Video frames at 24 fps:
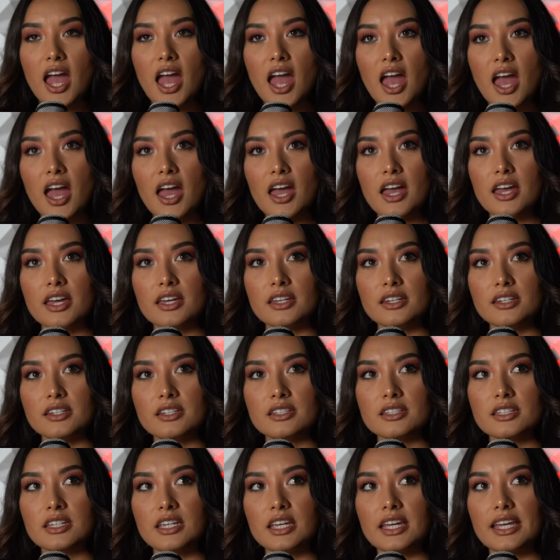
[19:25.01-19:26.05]

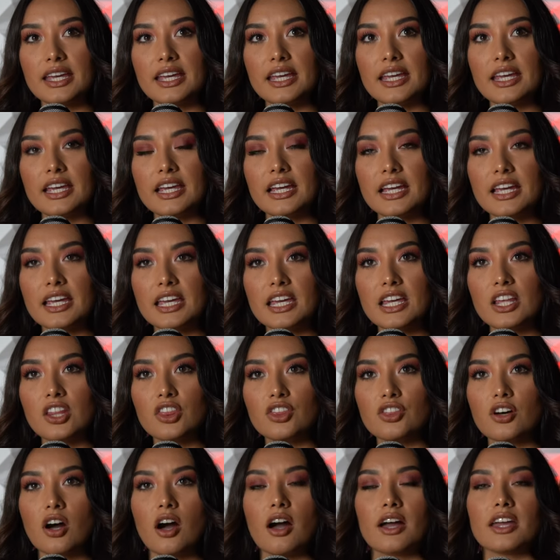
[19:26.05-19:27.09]
and he
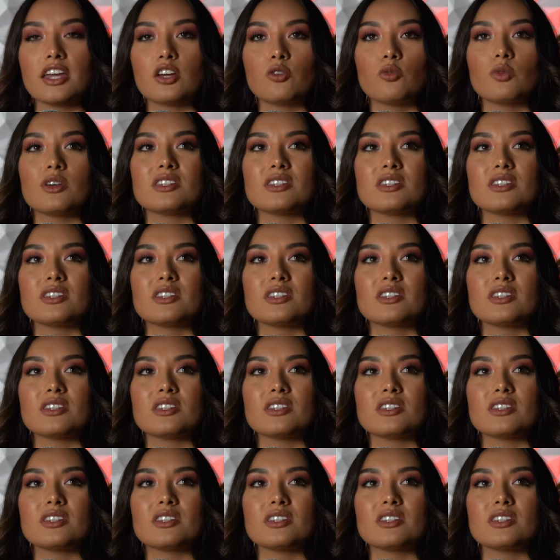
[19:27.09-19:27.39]
thought it